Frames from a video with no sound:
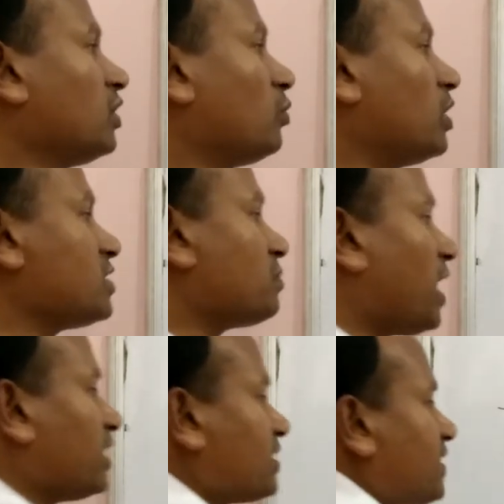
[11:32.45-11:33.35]
What is
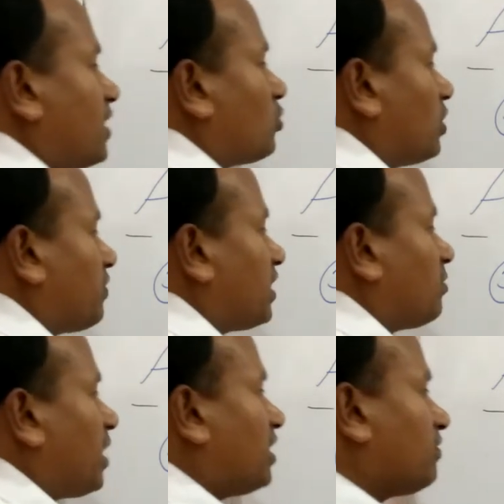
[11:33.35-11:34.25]
minus I2 divided
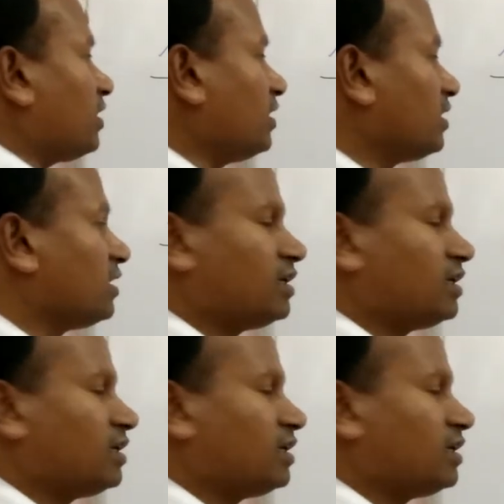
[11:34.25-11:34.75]
by I1?